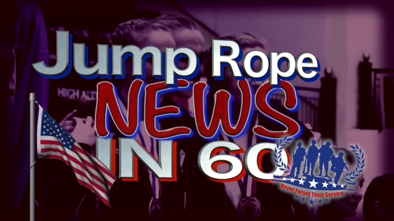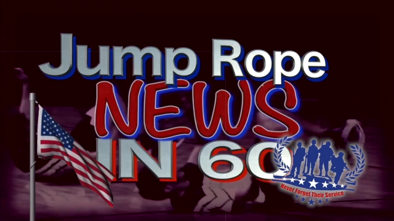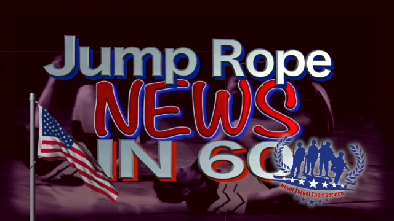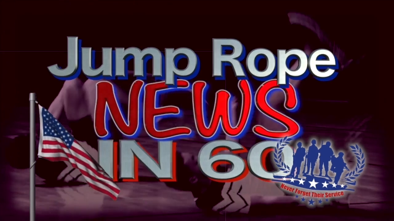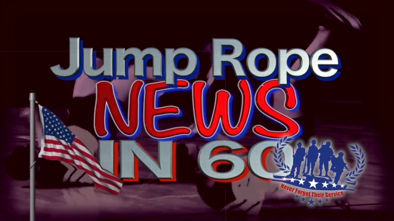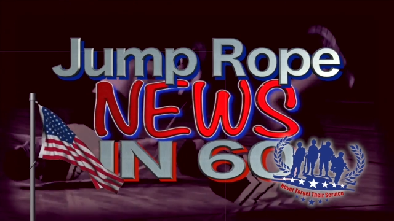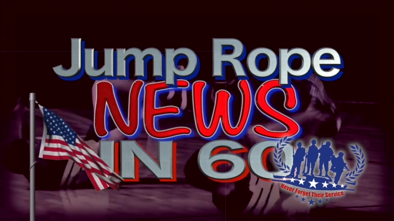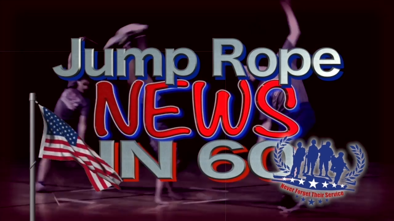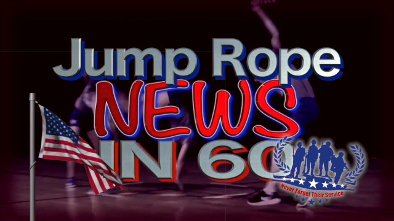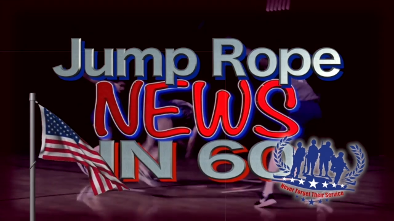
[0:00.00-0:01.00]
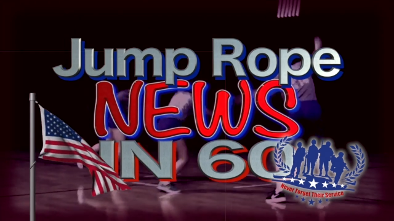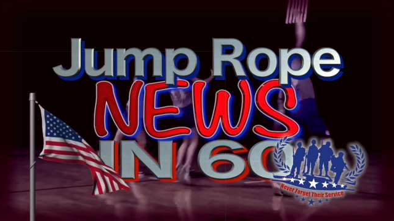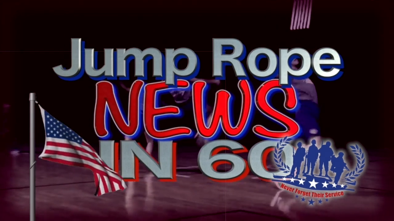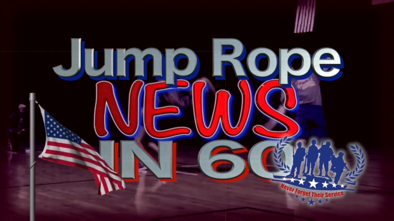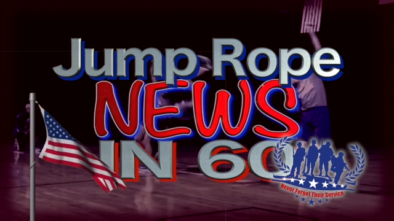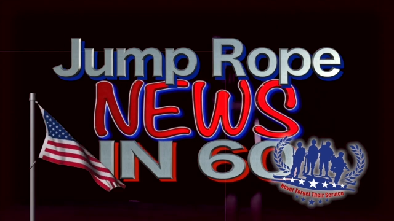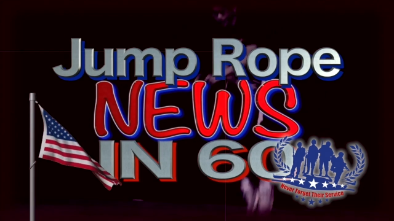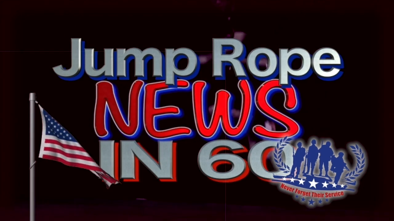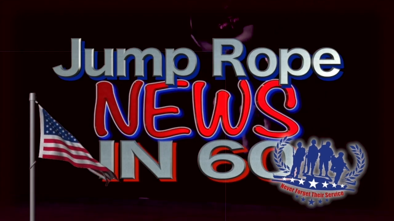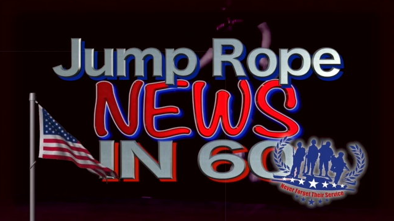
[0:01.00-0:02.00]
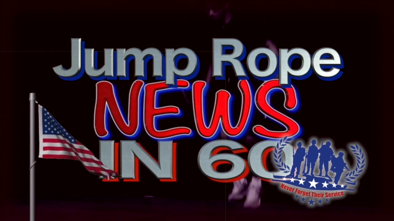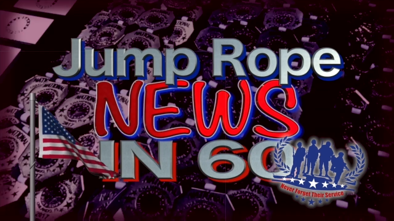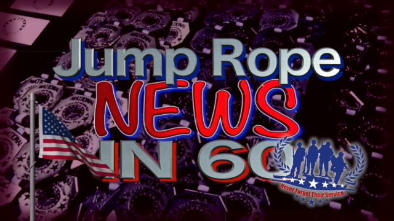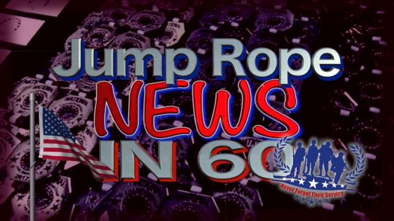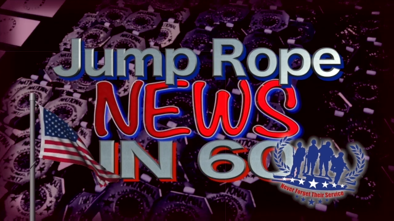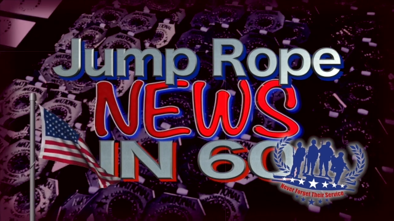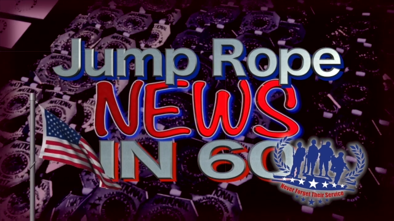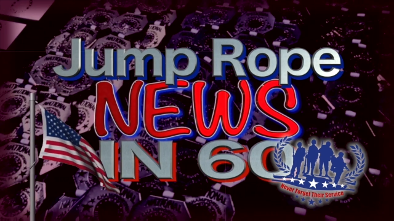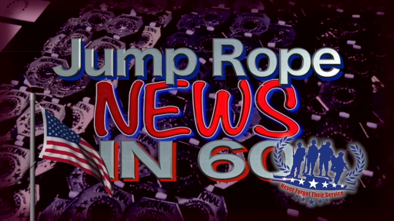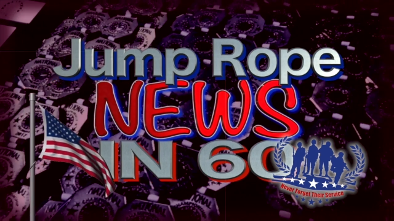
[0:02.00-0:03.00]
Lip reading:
[unreadable: no face in view]